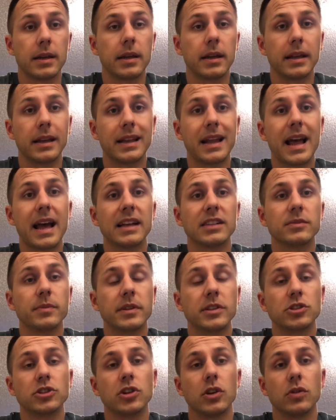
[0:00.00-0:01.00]
it has
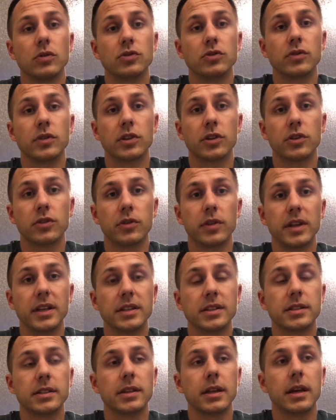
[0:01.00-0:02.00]
been shown to
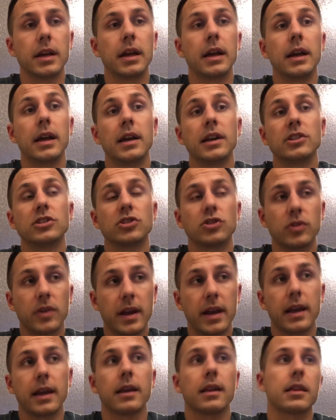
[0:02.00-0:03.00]
increase
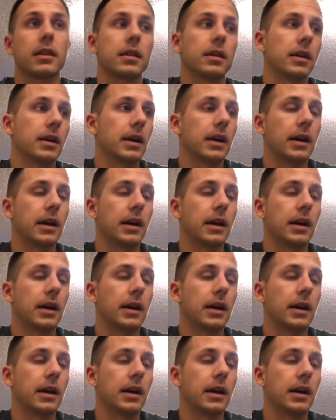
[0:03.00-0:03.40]
strength,